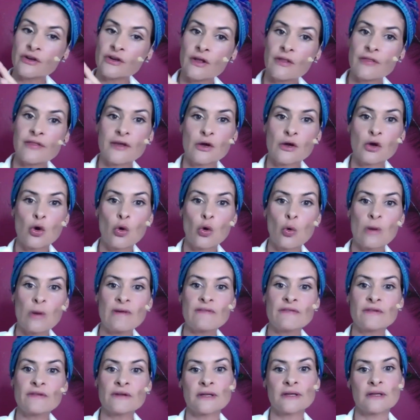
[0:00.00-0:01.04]
the
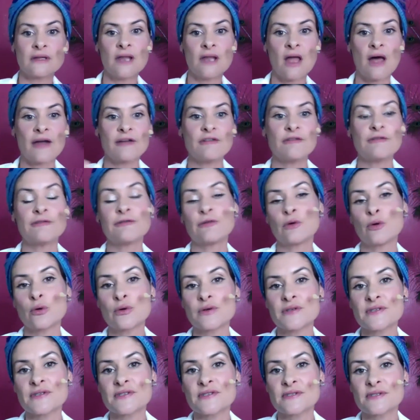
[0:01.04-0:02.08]
equivalent life
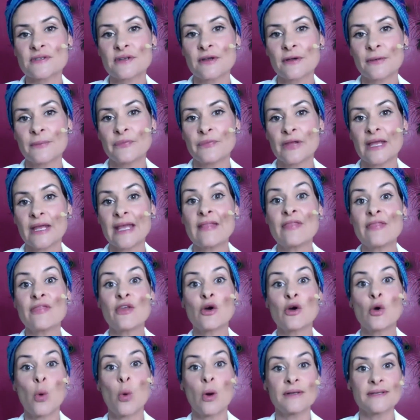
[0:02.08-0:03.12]
force in the
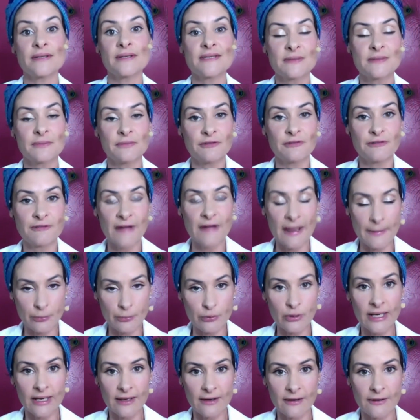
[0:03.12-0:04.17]
quantum
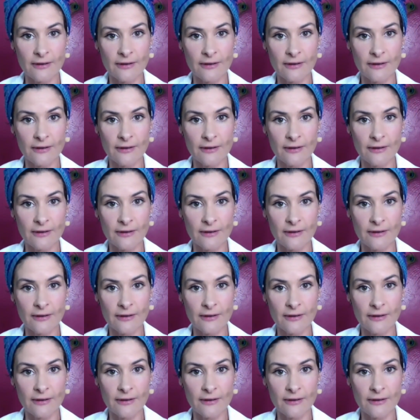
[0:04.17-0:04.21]
fabric.